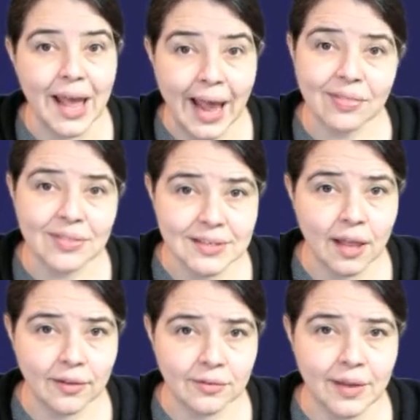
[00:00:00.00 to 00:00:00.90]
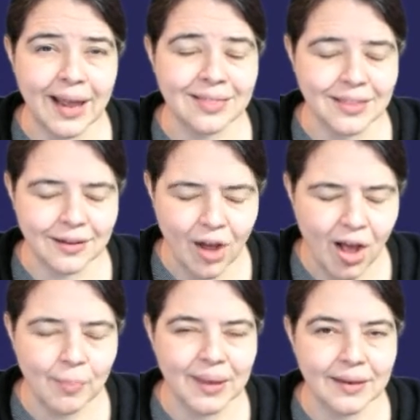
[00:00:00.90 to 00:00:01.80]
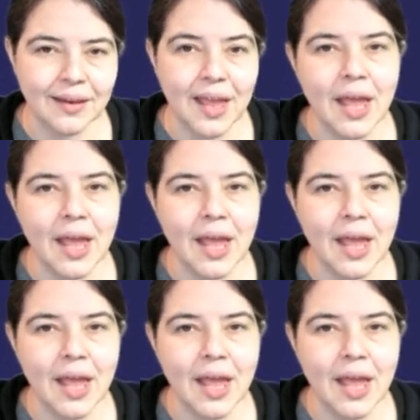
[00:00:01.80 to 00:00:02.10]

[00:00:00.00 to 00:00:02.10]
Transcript: at the teles- at the comet